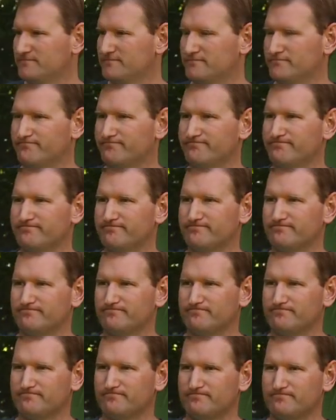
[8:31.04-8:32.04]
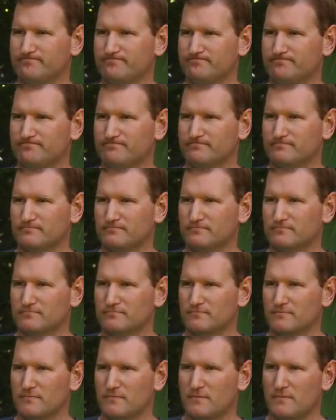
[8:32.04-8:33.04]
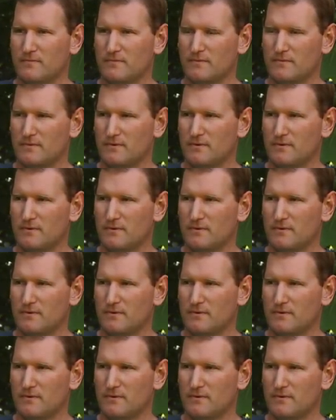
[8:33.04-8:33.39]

This person isn't speaking.